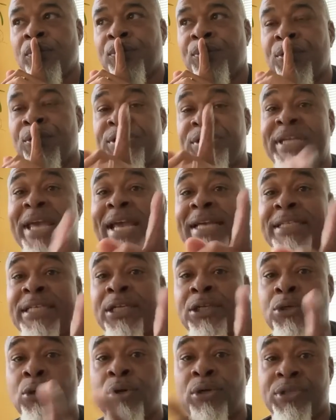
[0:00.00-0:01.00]

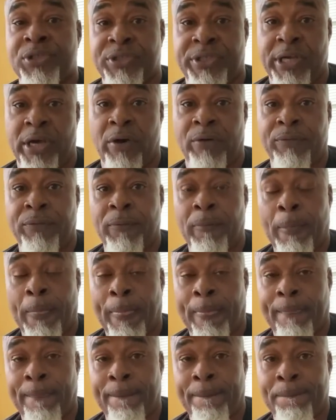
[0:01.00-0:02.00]
protecting yourself.
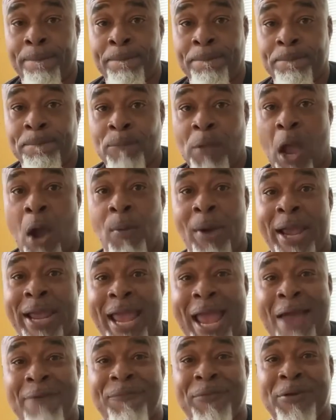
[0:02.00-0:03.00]
All right,
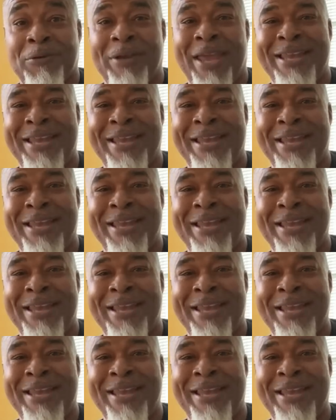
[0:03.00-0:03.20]
African.